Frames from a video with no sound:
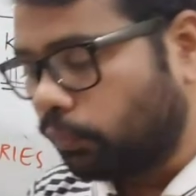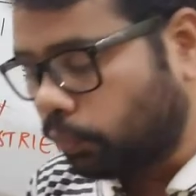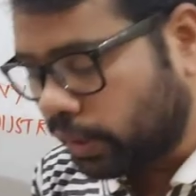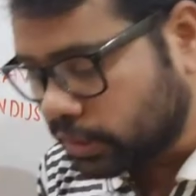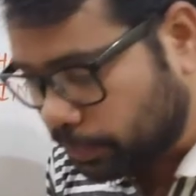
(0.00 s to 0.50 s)

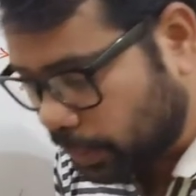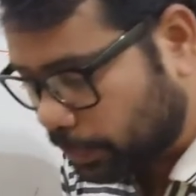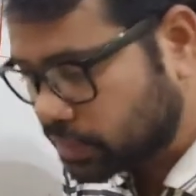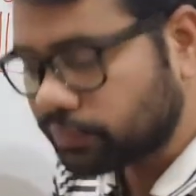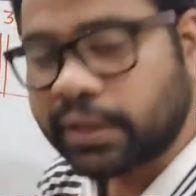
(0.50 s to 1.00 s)
What is the
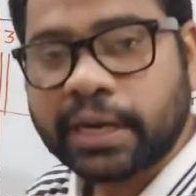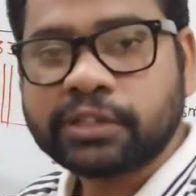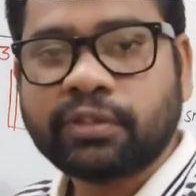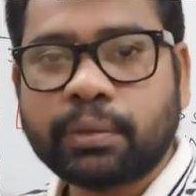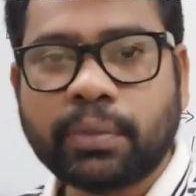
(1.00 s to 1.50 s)
purpose of
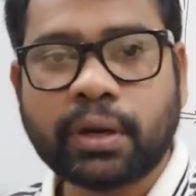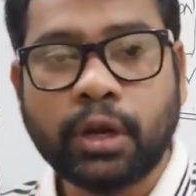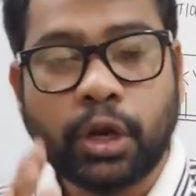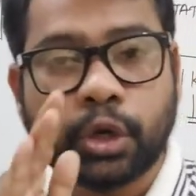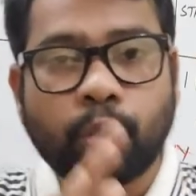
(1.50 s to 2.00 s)
transformer?
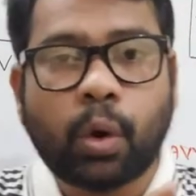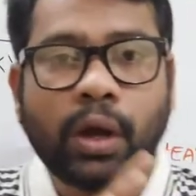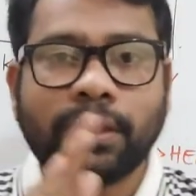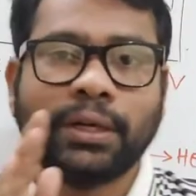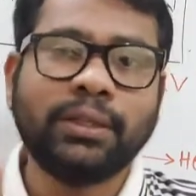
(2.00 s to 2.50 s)
To
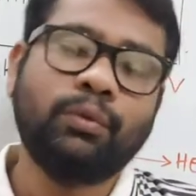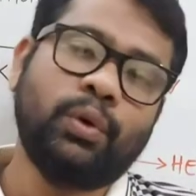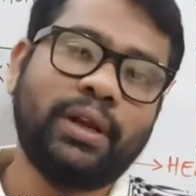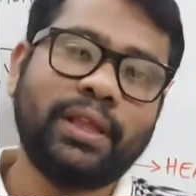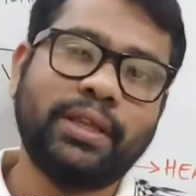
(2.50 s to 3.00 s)
alter the
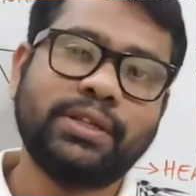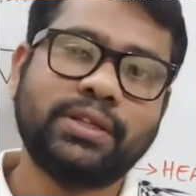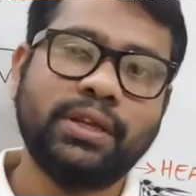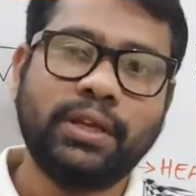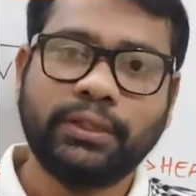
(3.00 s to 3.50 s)
voltage.